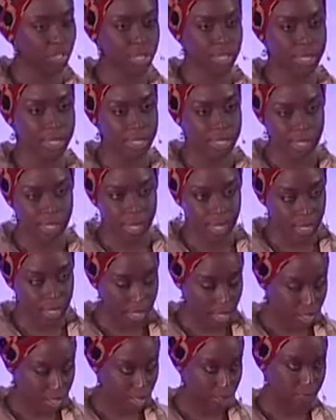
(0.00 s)

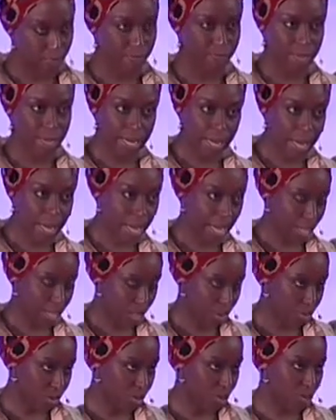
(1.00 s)
Jay-Z to
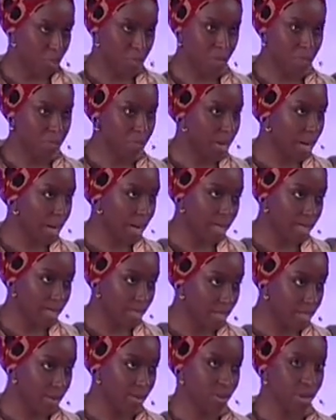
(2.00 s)
Fela to Bob
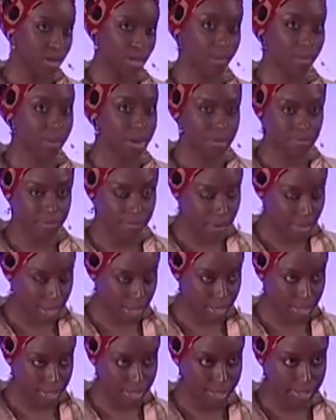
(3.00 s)
Marley to their
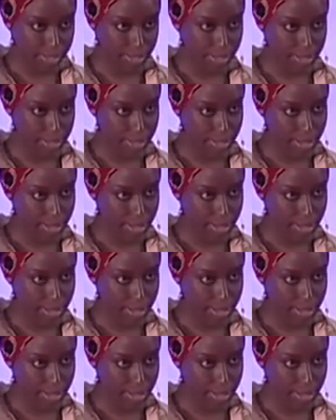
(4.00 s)
grandfathers?